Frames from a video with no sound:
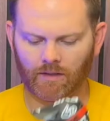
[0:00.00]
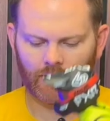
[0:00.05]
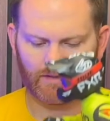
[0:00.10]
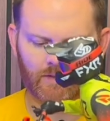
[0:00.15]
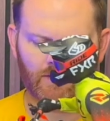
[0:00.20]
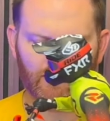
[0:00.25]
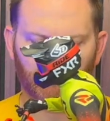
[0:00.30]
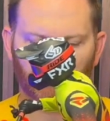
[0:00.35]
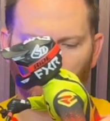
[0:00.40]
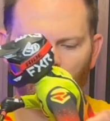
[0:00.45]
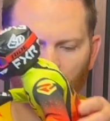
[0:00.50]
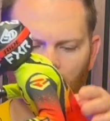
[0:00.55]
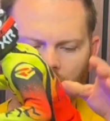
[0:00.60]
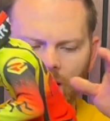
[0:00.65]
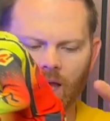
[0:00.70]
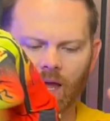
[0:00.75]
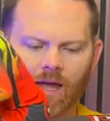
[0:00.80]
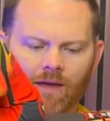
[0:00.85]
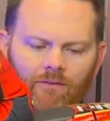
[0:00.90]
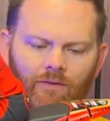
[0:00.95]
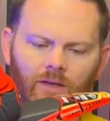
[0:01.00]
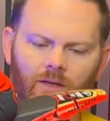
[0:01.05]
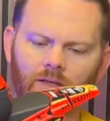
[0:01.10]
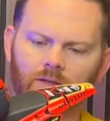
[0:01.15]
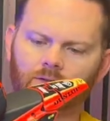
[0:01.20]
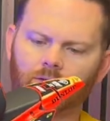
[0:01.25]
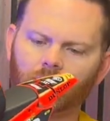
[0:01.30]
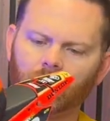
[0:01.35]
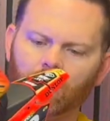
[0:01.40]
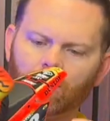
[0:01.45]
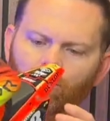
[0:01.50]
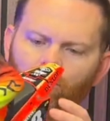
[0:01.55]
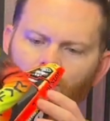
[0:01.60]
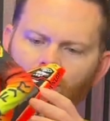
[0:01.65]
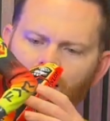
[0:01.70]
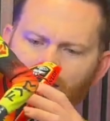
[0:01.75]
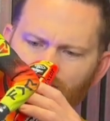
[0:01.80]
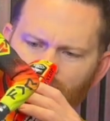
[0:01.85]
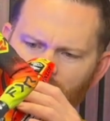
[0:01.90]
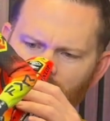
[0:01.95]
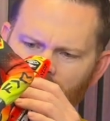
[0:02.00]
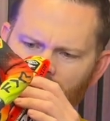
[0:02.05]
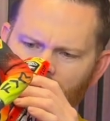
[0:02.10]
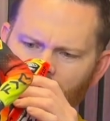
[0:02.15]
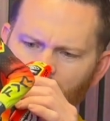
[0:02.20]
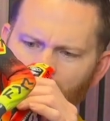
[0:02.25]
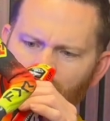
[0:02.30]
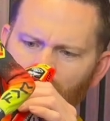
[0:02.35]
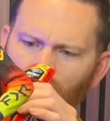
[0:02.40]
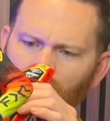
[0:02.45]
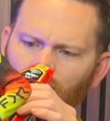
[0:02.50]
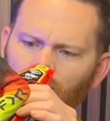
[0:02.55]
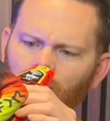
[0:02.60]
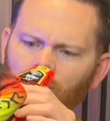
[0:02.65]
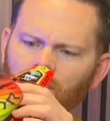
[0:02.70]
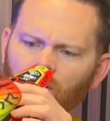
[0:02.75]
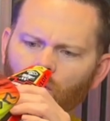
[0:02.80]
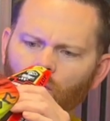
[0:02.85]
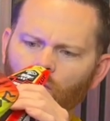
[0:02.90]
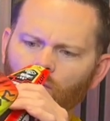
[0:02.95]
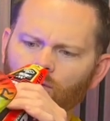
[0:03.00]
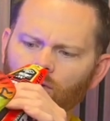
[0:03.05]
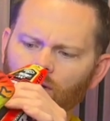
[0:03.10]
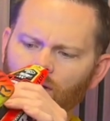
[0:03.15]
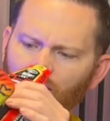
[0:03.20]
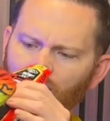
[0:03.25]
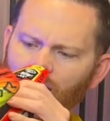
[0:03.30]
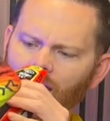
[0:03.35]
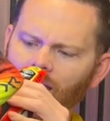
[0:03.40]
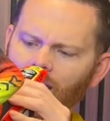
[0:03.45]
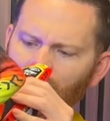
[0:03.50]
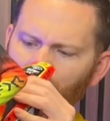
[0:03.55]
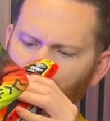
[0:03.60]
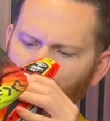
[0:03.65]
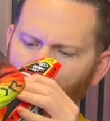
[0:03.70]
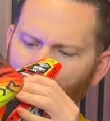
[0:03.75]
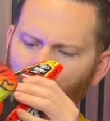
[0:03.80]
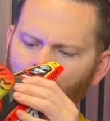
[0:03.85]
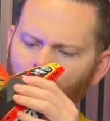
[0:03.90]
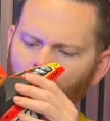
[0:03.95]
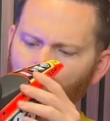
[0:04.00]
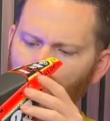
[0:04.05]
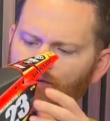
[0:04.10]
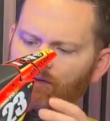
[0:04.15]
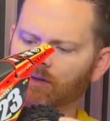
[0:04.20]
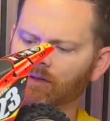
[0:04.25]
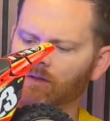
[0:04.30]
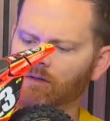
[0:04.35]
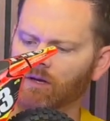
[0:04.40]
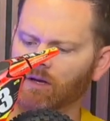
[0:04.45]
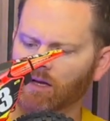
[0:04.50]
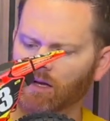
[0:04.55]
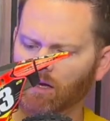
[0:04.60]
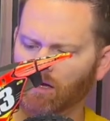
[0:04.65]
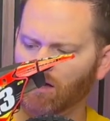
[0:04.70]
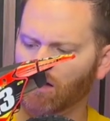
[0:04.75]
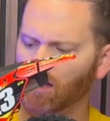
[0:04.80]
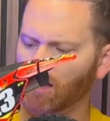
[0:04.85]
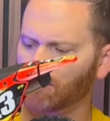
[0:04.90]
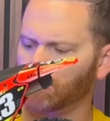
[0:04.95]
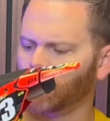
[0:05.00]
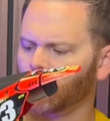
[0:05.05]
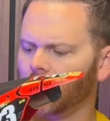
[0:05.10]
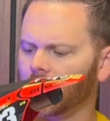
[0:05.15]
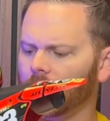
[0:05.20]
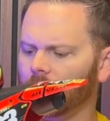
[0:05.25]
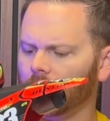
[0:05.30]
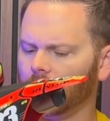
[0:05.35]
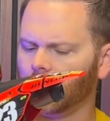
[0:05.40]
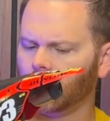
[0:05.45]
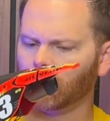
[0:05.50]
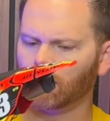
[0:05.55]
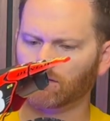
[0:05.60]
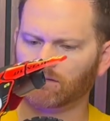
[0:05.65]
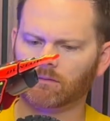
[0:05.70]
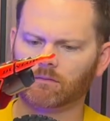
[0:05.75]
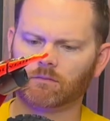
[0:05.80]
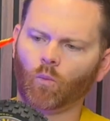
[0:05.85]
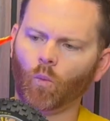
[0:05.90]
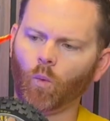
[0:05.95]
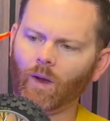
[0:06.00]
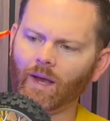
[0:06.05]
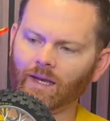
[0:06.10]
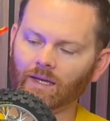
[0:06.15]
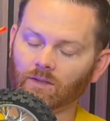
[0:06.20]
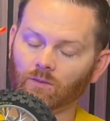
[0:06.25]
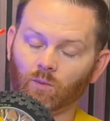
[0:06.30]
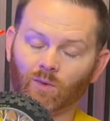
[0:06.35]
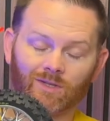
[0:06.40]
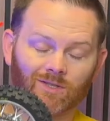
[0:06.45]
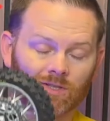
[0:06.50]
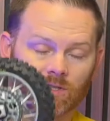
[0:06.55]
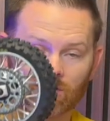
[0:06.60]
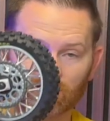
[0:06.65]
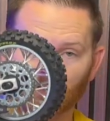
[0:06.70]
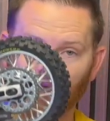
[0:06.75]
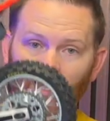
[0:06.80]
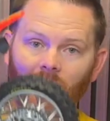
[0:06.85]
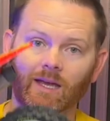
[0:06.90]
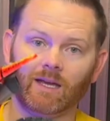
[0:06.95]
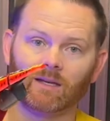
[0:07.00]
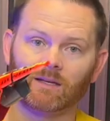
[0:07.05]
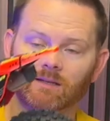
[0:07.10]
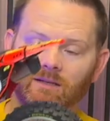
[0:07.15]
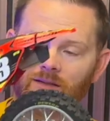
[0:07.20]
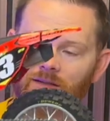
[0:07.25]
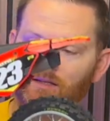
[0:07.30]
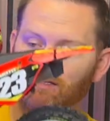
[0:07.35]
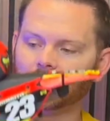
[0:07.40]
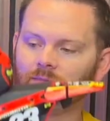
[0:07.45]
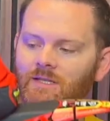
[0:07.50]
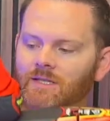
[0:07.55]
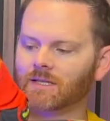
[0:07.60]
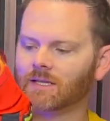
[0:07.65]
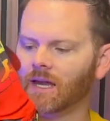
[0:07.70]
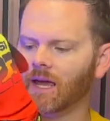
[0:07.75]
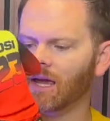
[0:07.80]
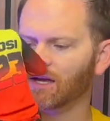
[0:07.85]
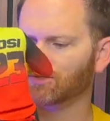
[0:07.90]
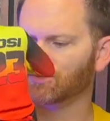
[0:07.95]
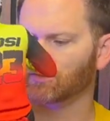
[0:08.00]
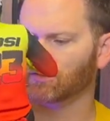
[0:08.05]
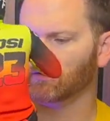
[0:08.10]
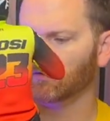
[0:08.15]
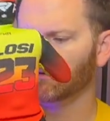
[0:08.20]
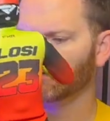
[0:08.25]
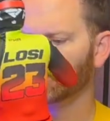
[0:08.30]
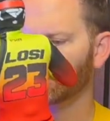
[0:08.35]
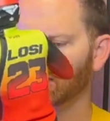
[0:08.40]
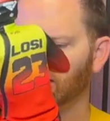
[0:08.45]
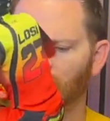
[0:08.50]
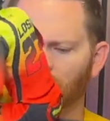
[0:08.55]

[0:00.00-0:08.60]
This is pretty heavy, so they rate this at a little bit over an 8 pounds operating weight, which is like substantial.